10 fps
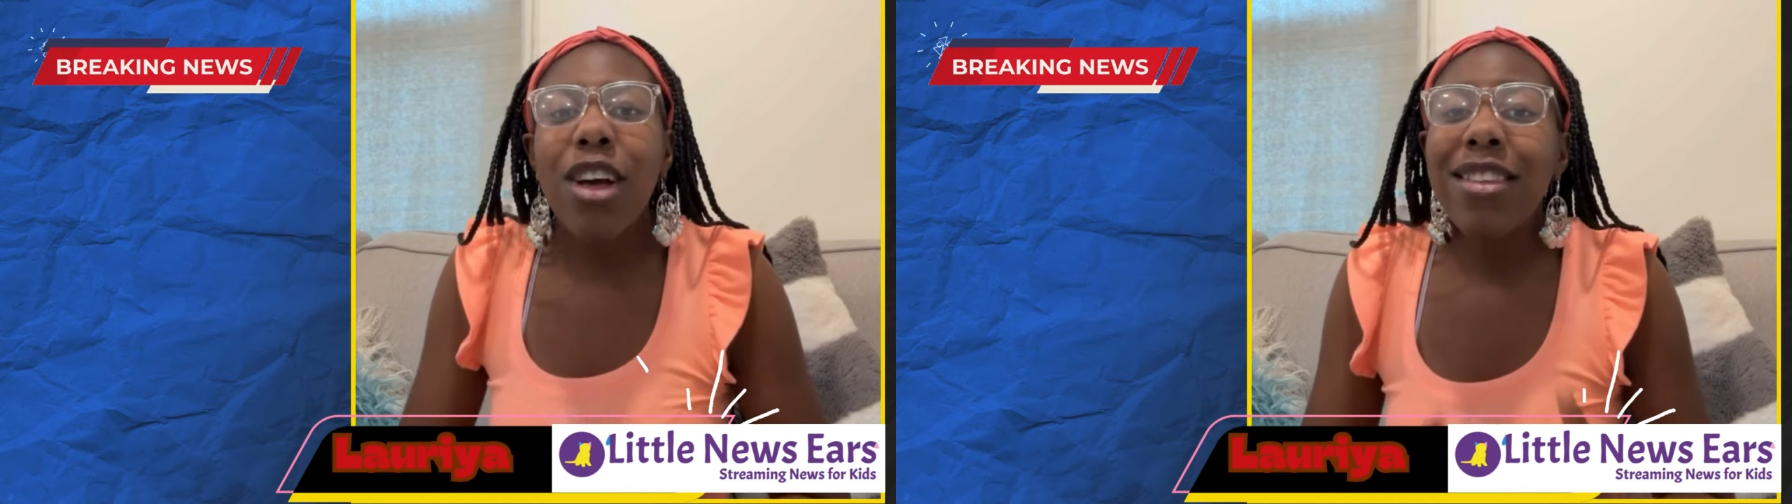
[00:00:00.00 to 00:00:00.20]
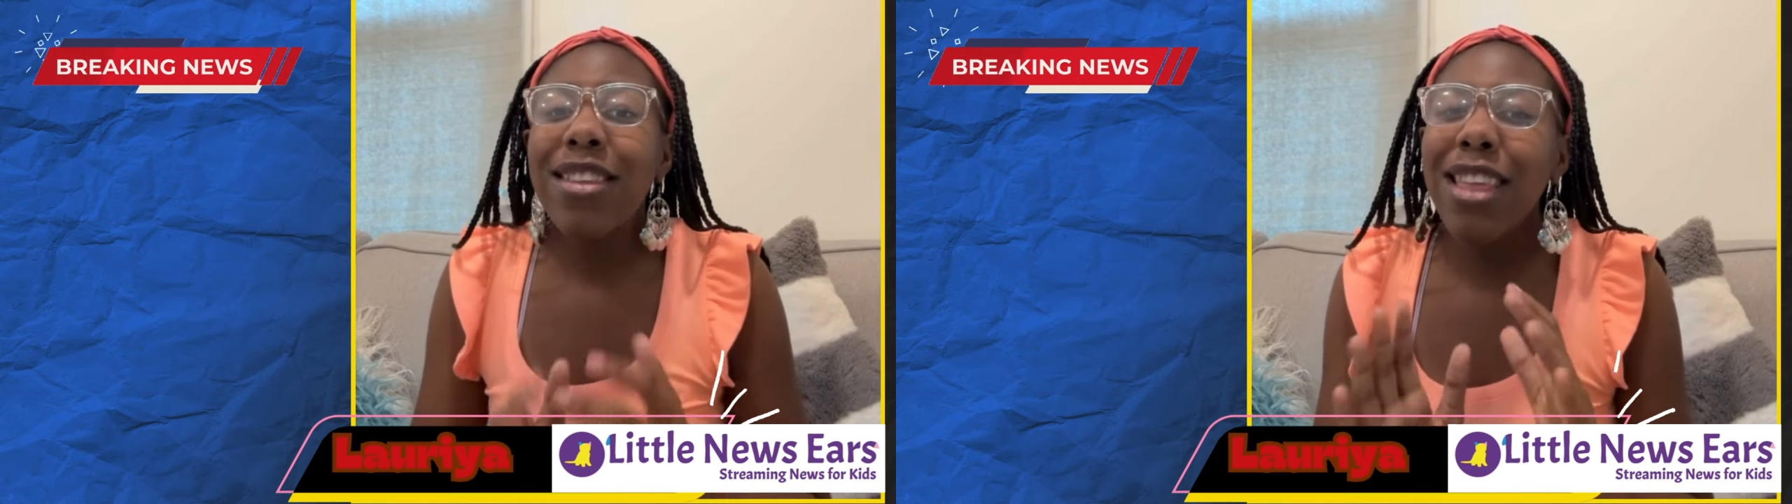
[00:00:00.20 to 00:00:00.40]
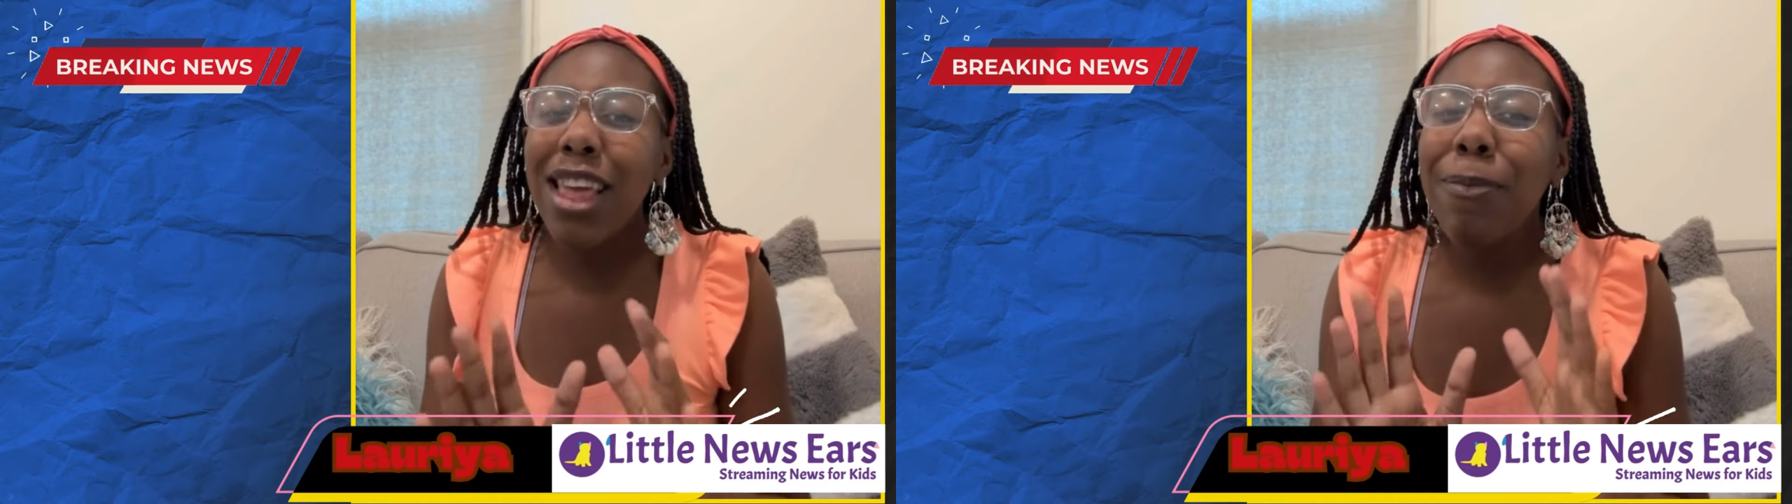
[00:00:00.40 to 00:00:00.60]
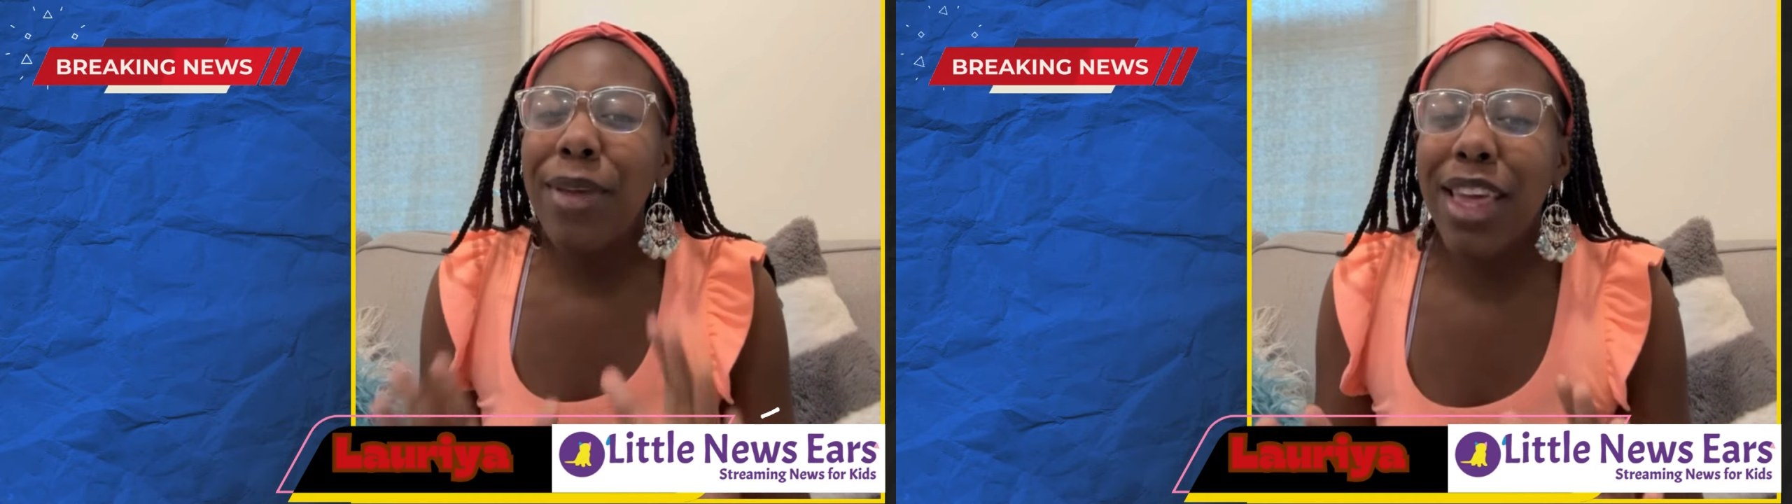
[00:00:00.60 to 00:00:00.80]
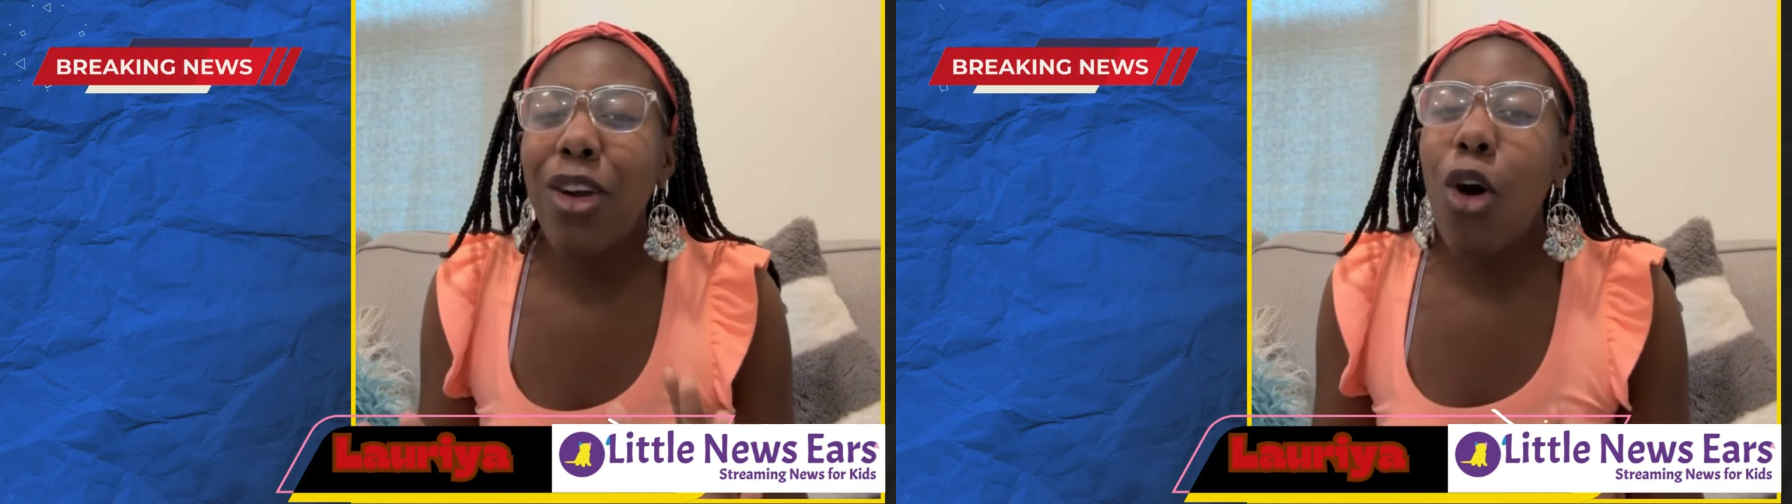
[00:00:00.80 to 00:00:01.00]
a sneak
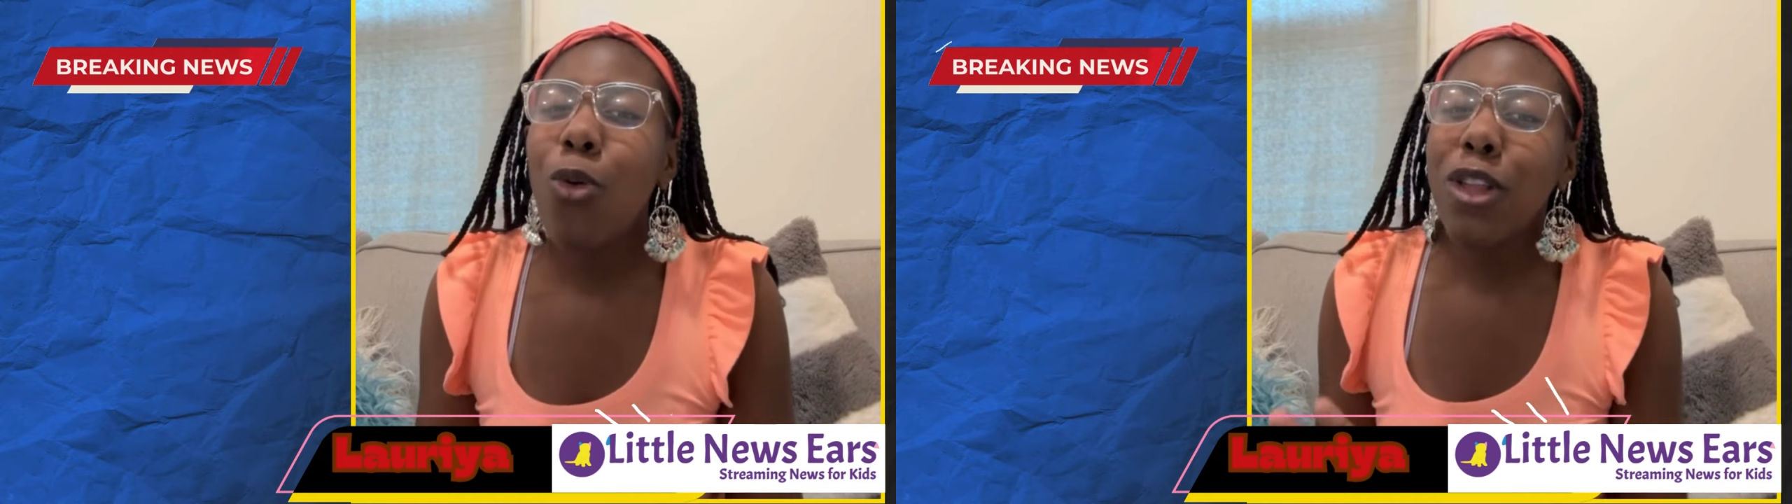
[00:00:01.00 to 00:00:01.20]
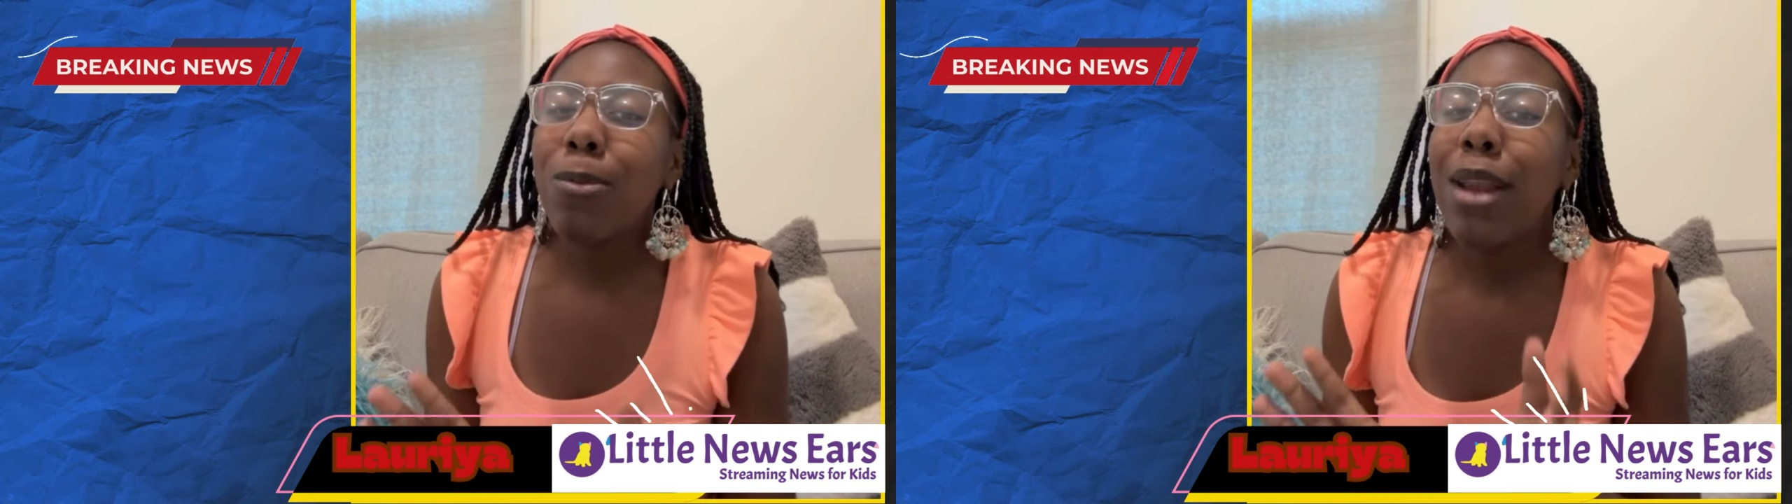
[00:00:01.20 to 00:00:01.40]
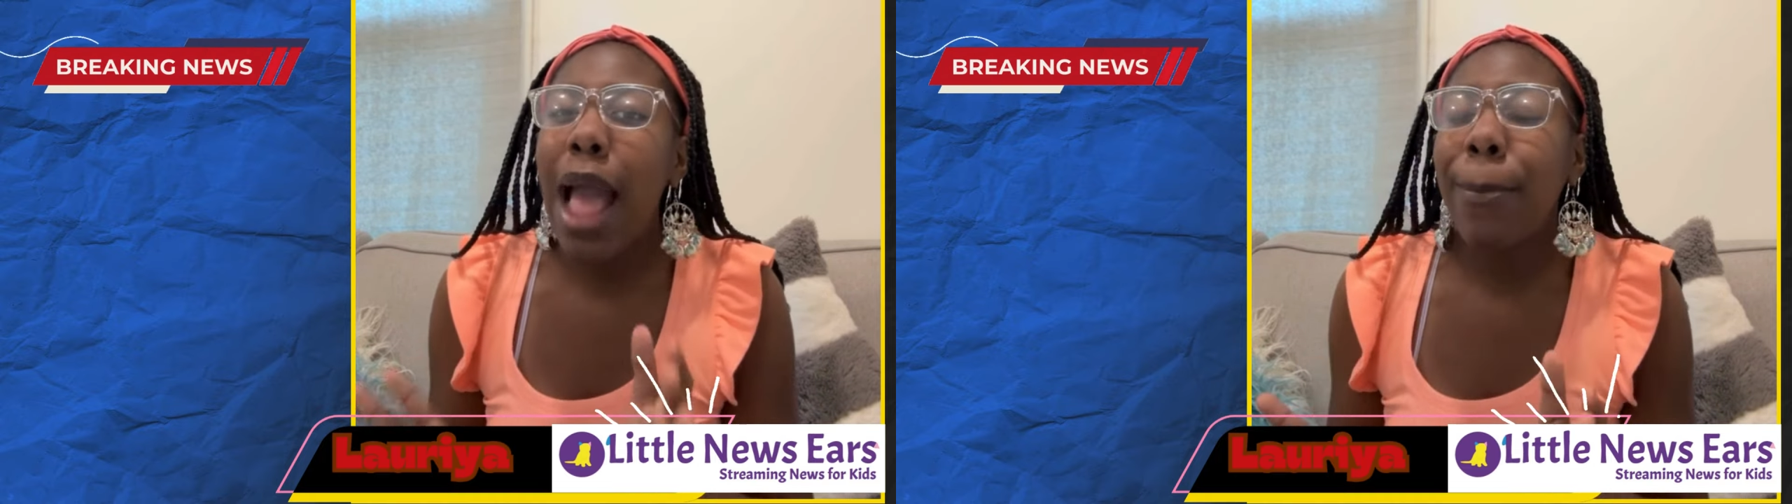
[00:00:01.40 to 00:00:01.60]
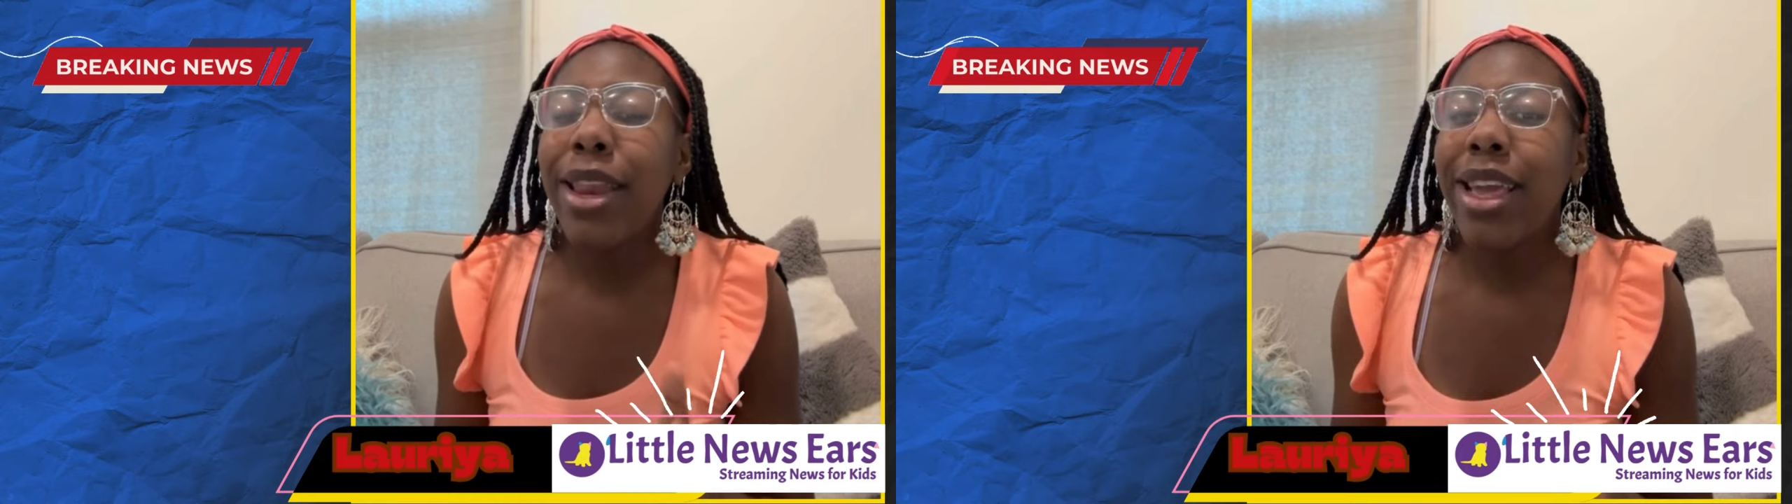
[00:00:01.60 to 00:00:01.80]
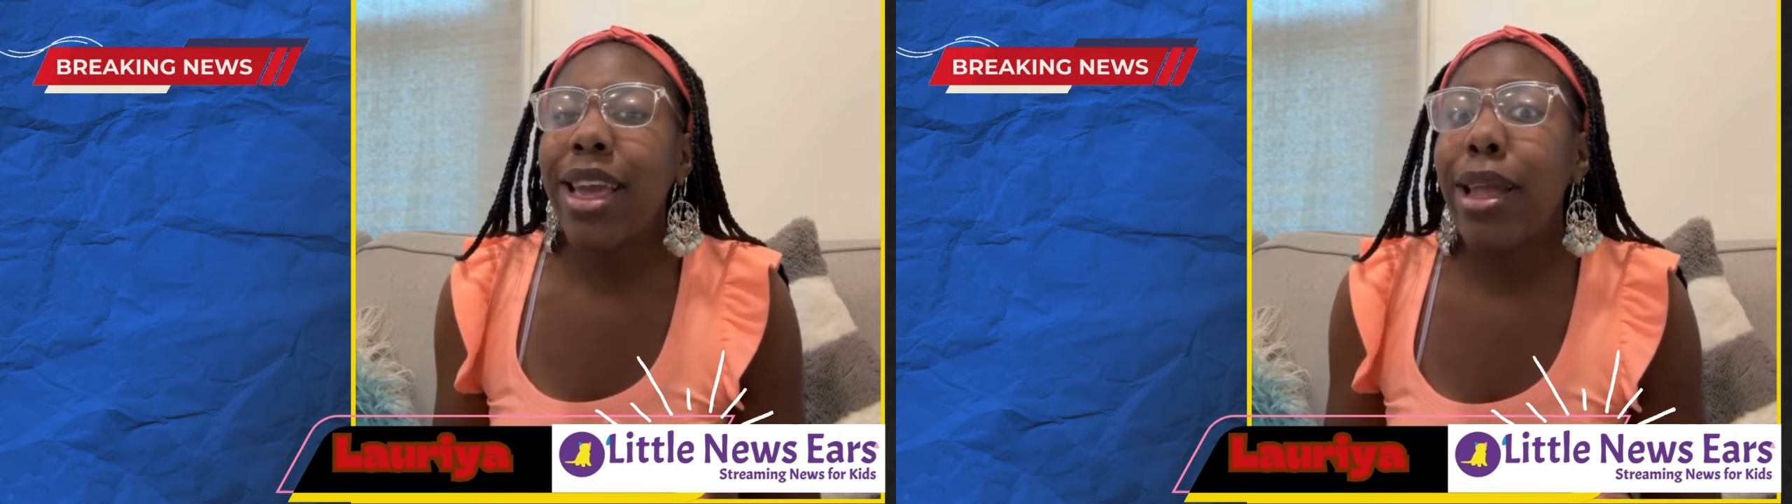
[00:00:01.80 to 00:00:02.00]
peek on what's been
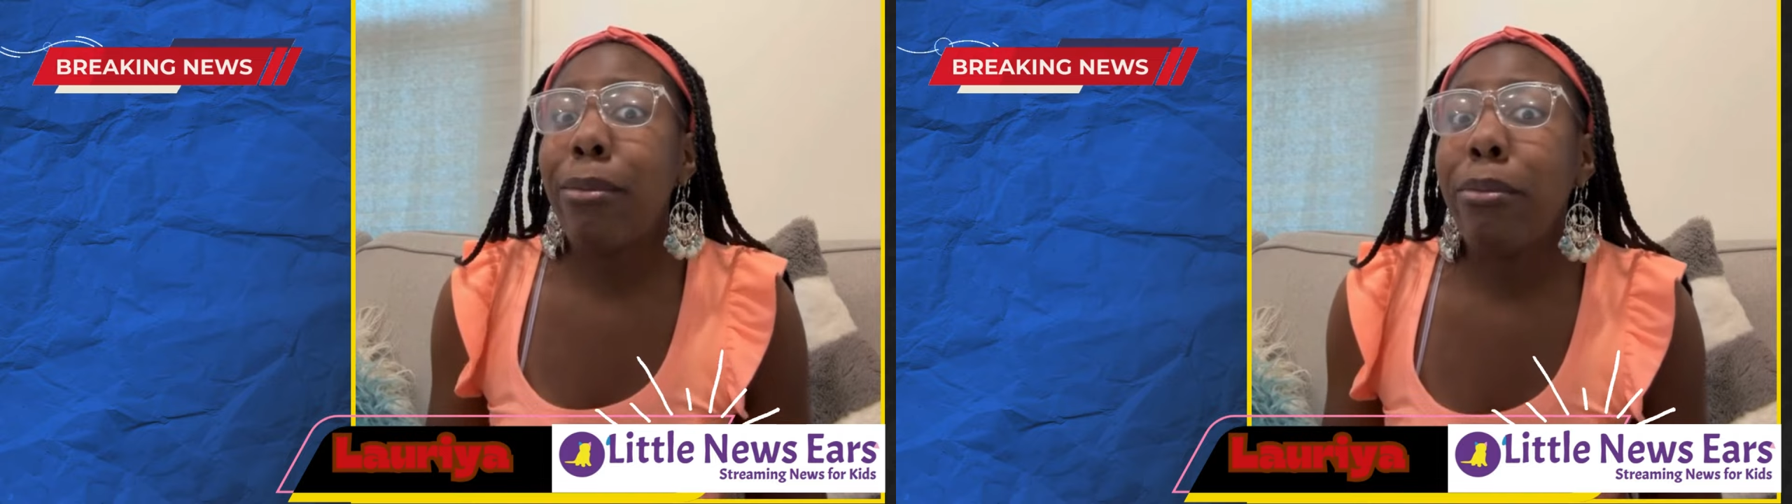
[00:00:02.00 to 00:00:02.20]
happening in